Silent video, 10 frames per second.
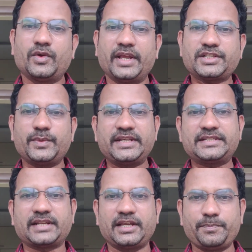Now next one
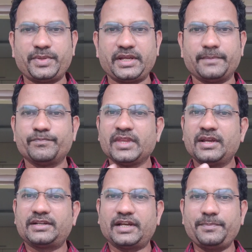is type E.
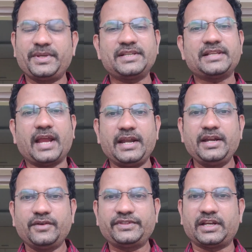Type E is
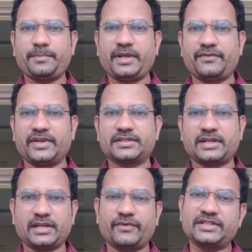end of therapy
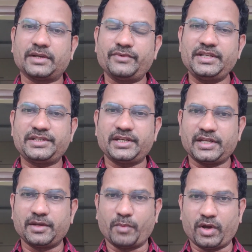effects. Like when someone is
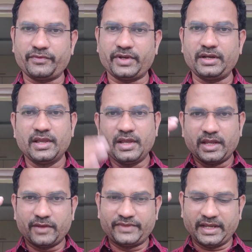taking morphine,
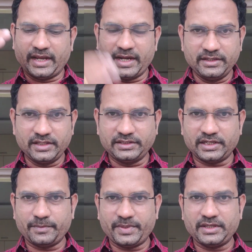if they end the
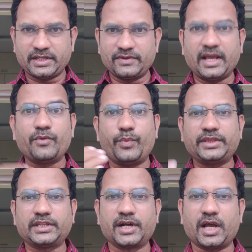therapy, they will have
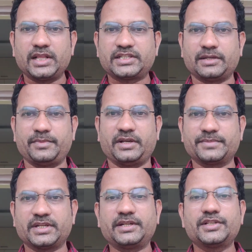withdrawal
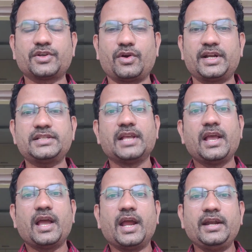symptoms. It is called as
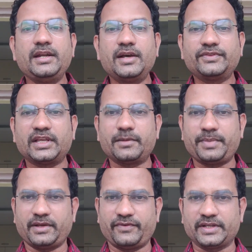end of
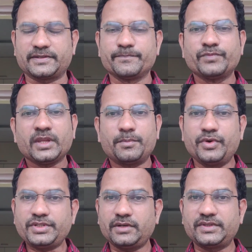therapy effects.
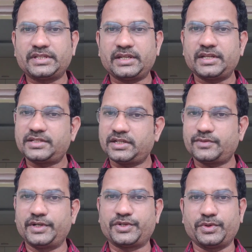Most of the CNS
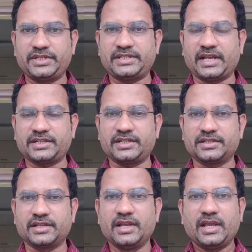drugs will show these
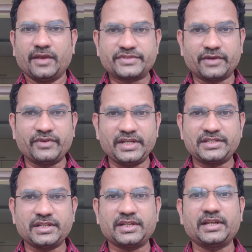actions. If someone
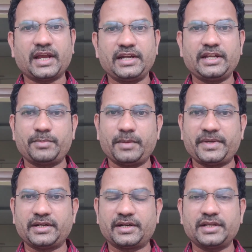is taking
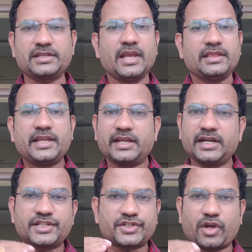anti-epileptic drugs, they
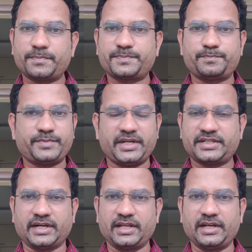cannot stop
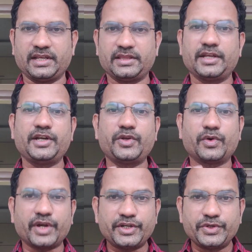it suddenly. They need
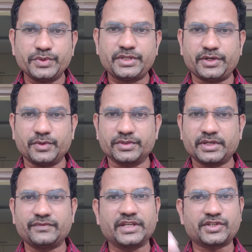to reduce the
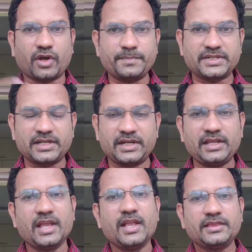dose. If they stop
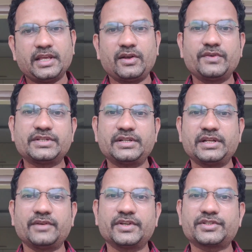suddenly, they'll have
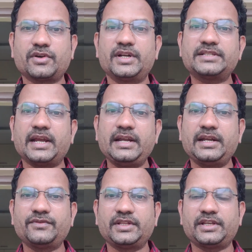certain effects called as
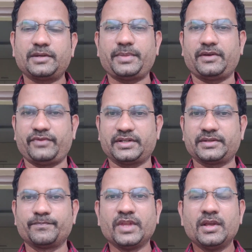end of the therapy
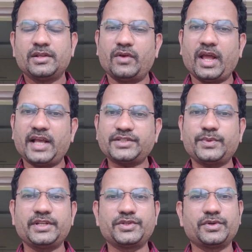effects. Now
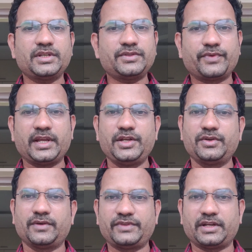last one is known as
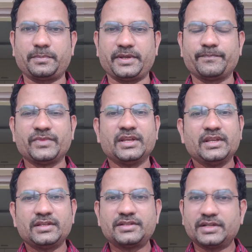failure of therapy.
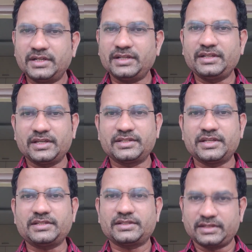In certain
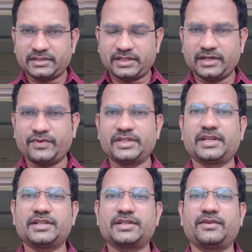cases, take for
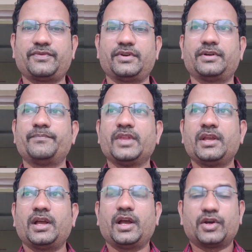the case of
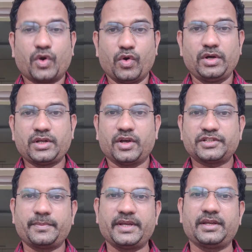a cold
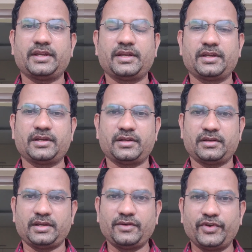caused by
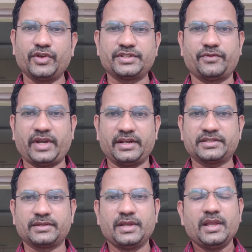influenza
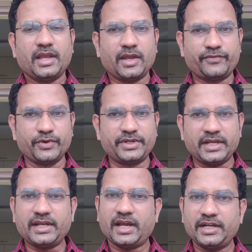virus. If you
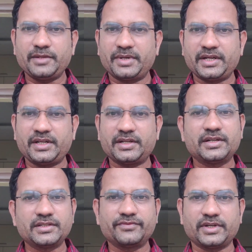take antibiotic,
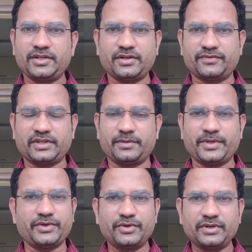it is a failure of
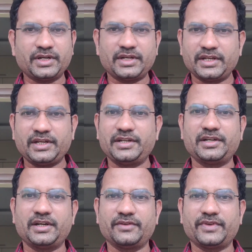therapy. You don't get any
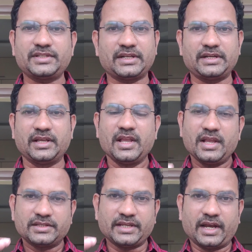intended effects, and
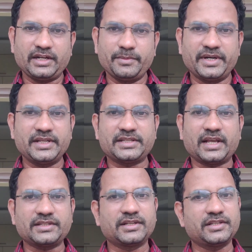say
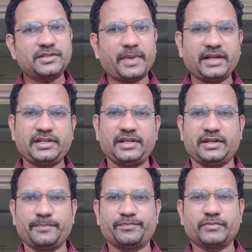antibiotics acts against
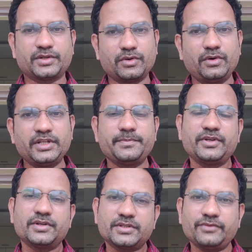bacteria, but cold is
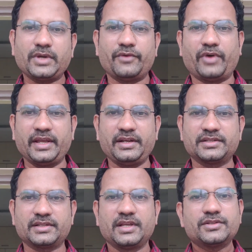because of a
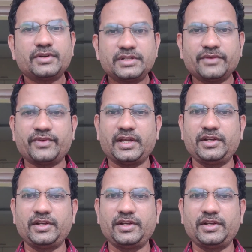virus. So it's a